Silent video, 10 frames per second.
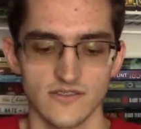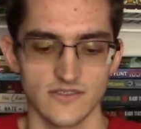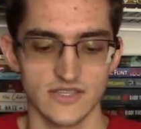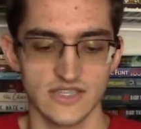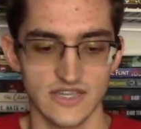
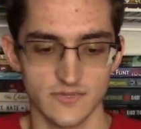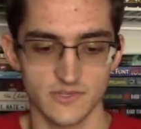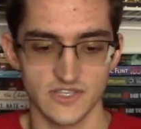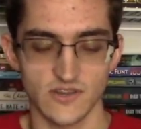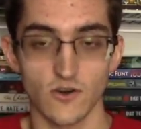This next
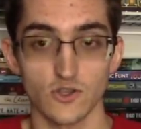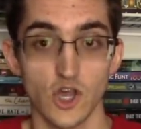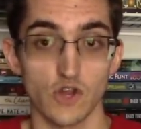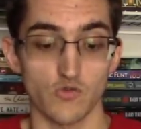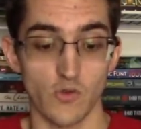one is
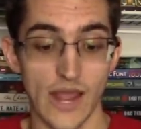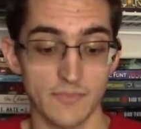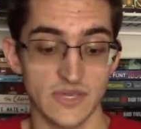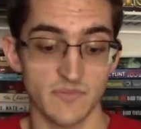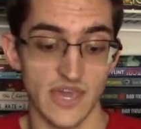called
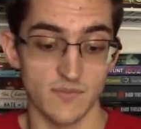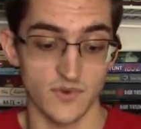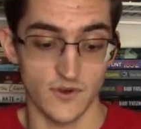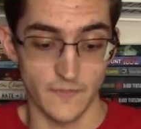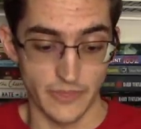Wrapping
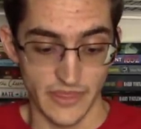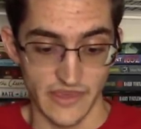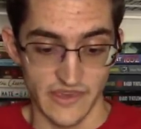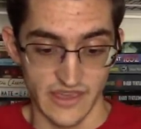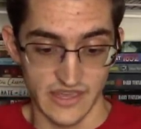Paper,
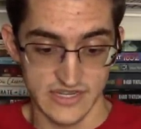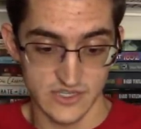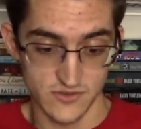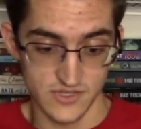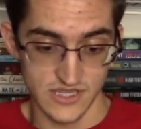and it's
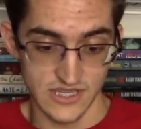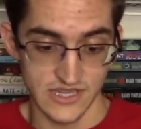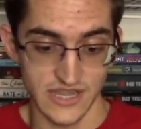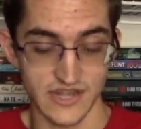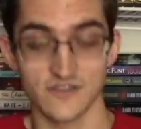only
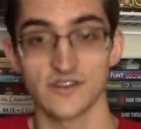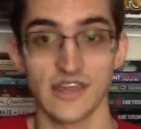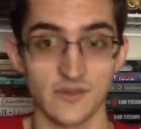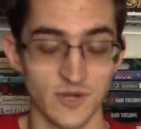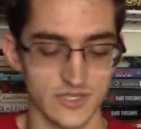
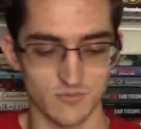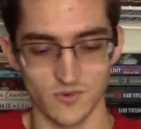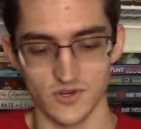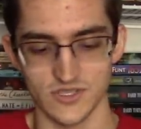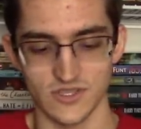981
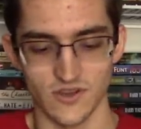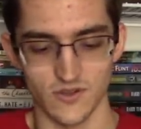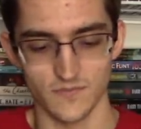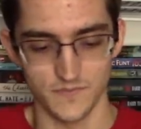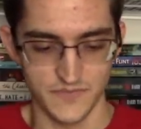words long.